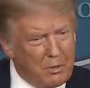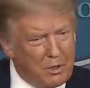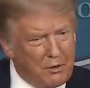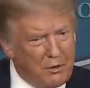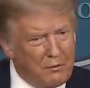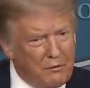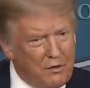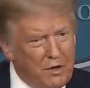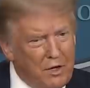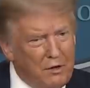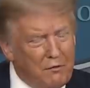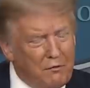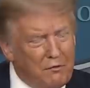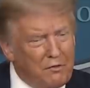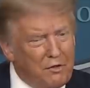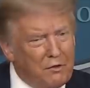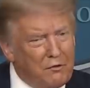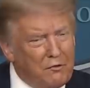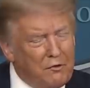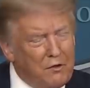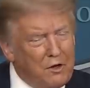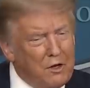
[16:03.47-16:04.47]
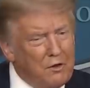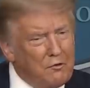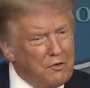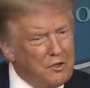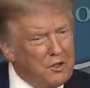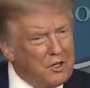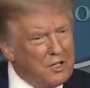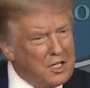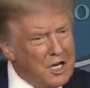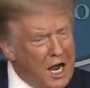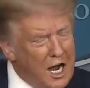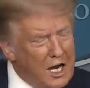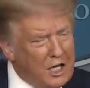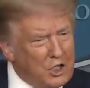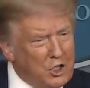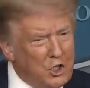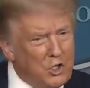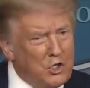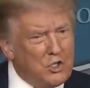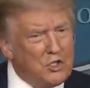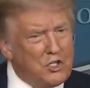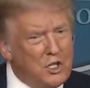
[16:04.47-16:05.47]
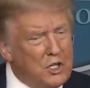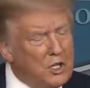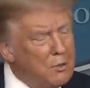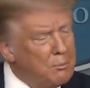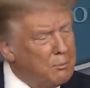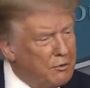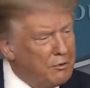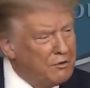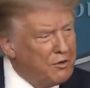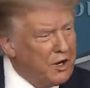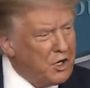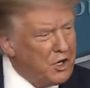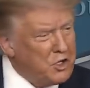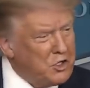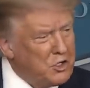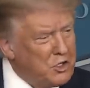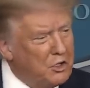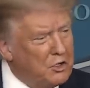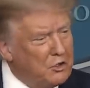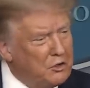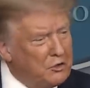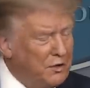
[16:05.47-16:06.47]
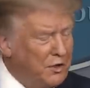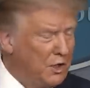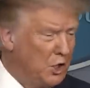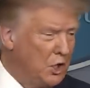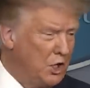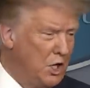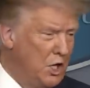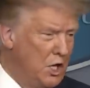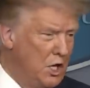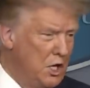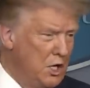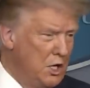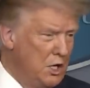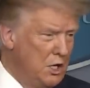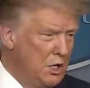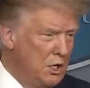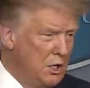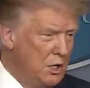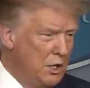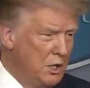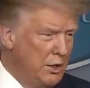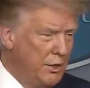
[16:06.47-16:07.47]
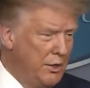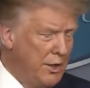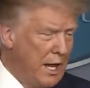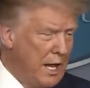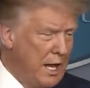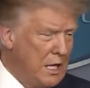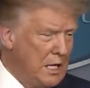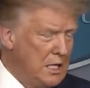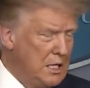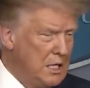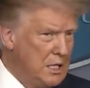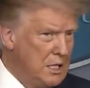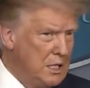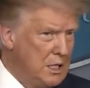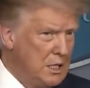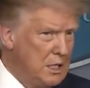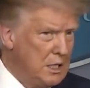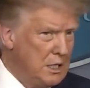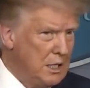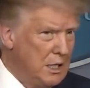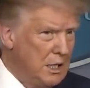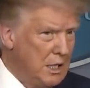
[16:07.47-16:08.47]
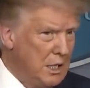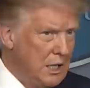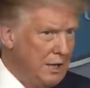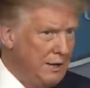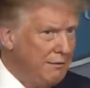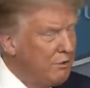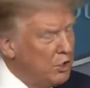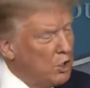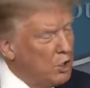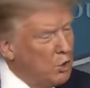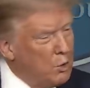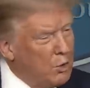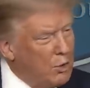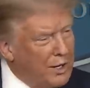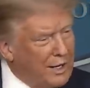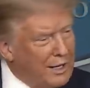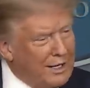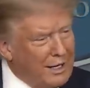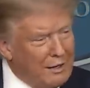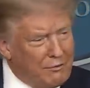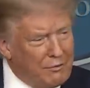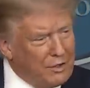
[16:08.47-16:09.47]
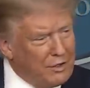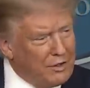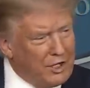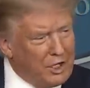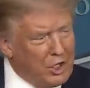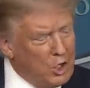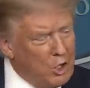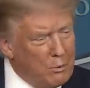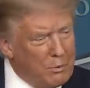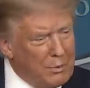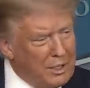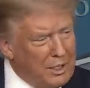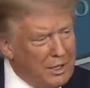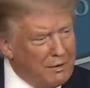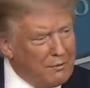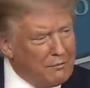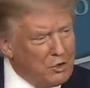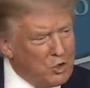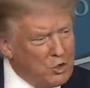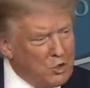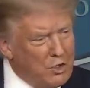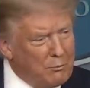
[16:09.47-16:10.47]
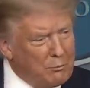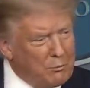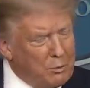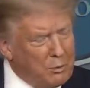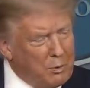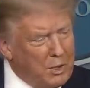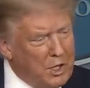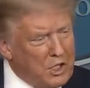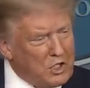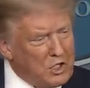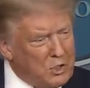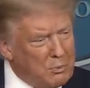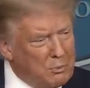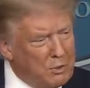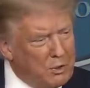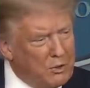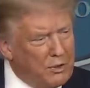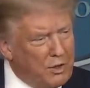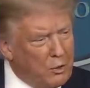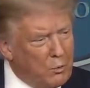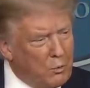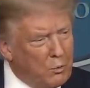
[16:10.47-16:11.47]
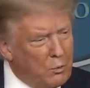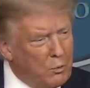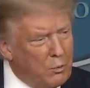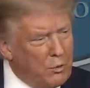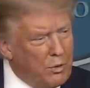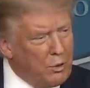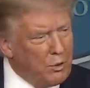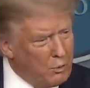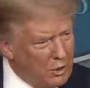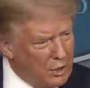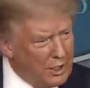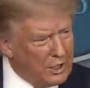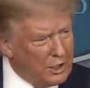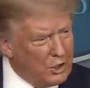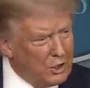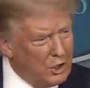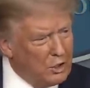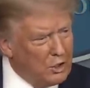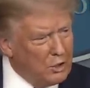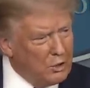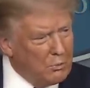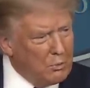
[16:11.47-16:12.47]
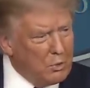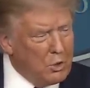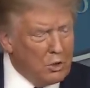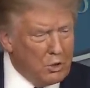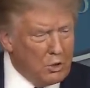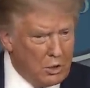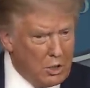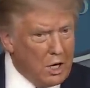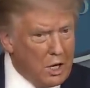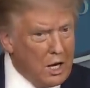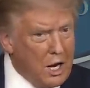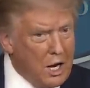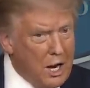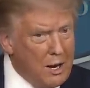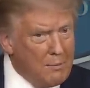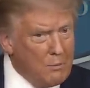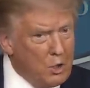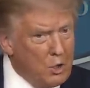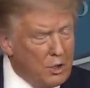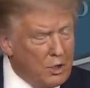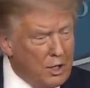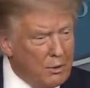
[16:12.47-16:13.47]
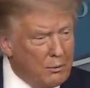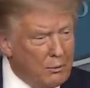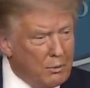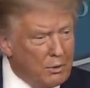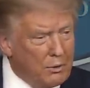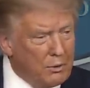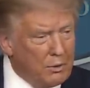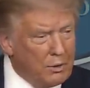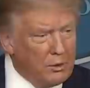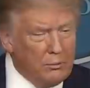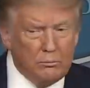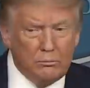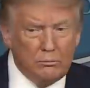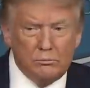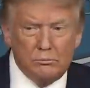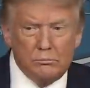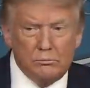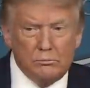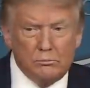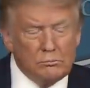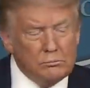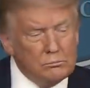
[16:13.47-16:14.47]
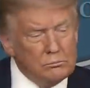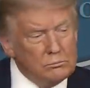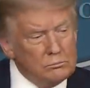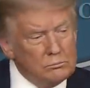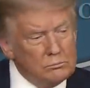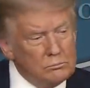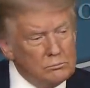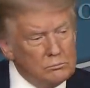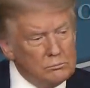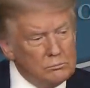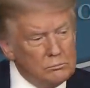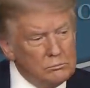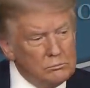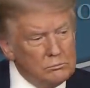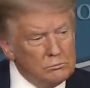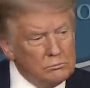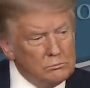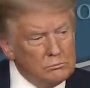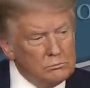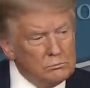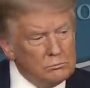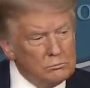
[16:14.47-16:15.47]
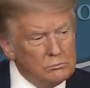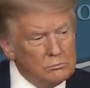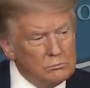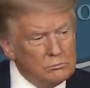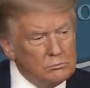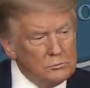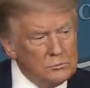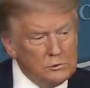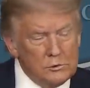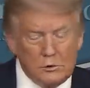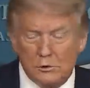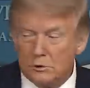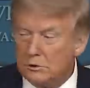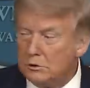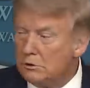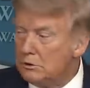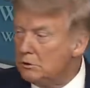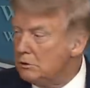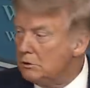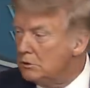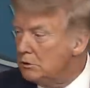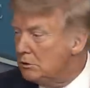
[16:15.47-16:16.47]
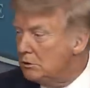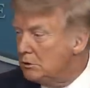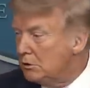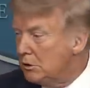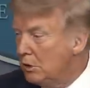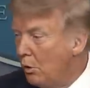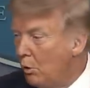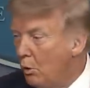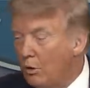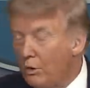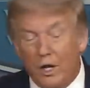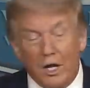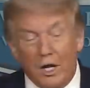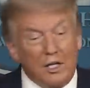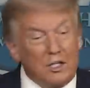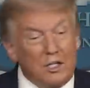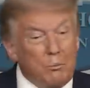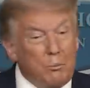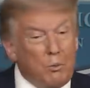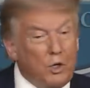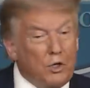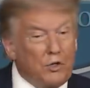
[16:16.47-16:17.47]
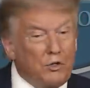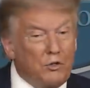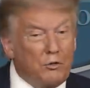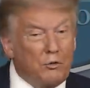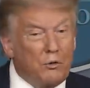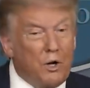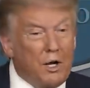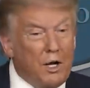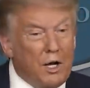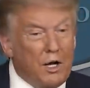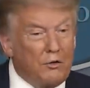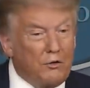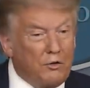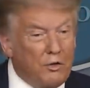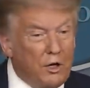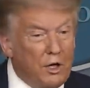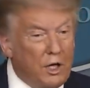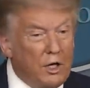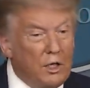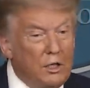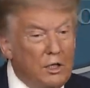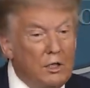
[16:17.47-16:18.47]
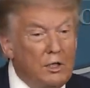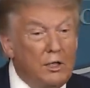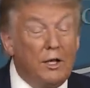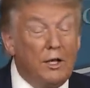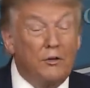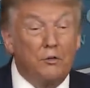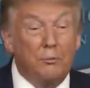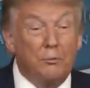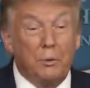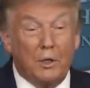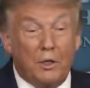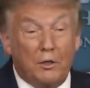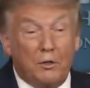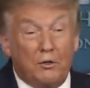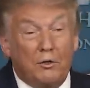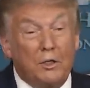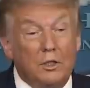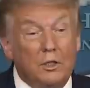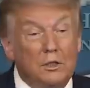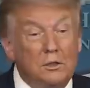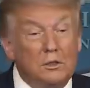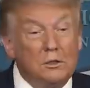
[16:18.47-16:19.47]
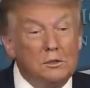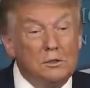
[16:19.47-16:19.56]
but if, if, the, if the doctors and the professionals feel that even though we're at a level that nobody ever dreamt possible, that they would like to do more, I'm okay with it. Why are your doctors not with you here today? Where's Dr. Fauci, Dr. Birx? Well, Dr. Birx is right outside. Yes, please. Thank